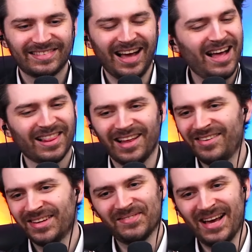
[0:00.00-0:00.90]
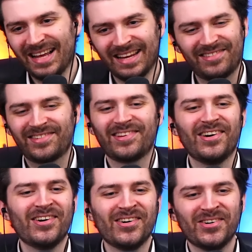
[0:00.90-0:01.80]
I love it, man. It's
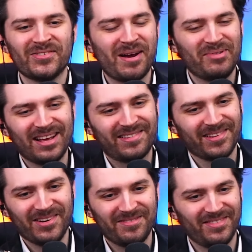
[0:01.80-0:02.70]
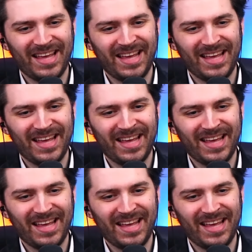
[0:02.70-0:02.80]
so reminiscent of...